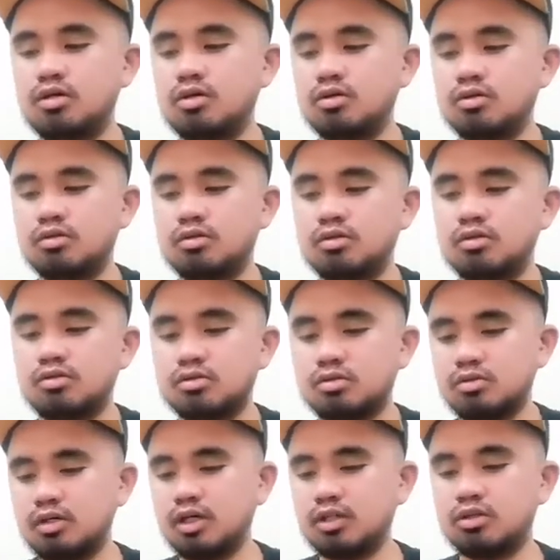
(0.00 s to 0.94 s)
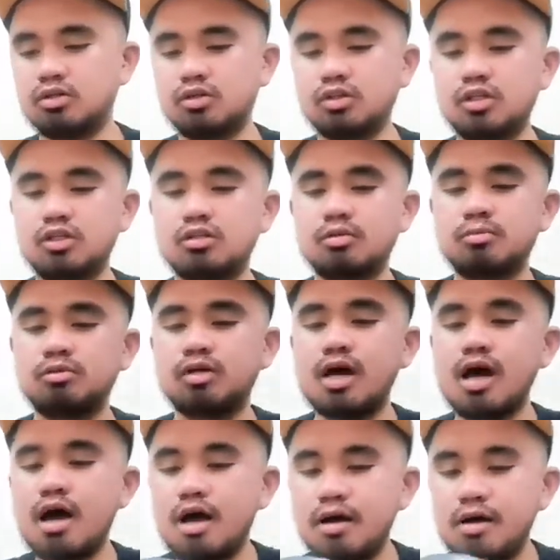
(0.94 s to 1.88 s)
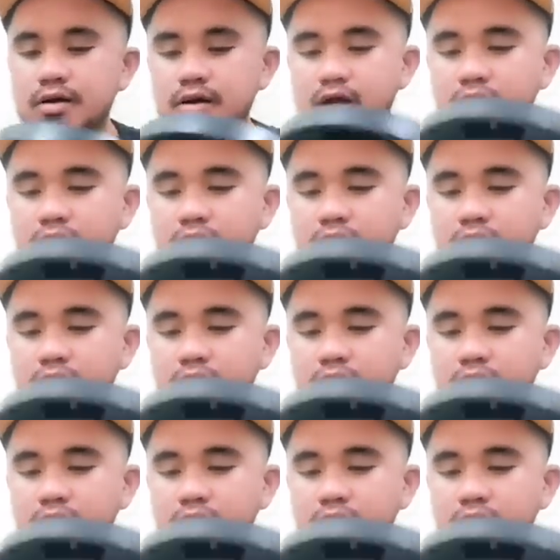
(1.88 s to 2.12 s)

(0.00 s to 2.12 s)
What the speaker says: Yun. So, ito dito muna.